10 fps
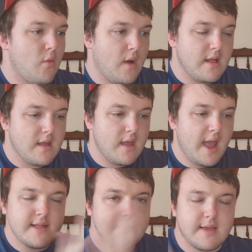well,
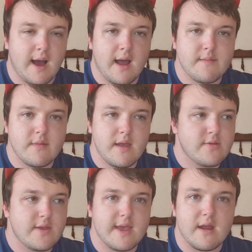any time
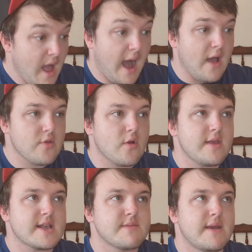in the year. I adore
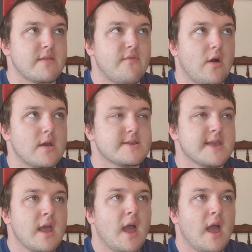Jasmijn's voice.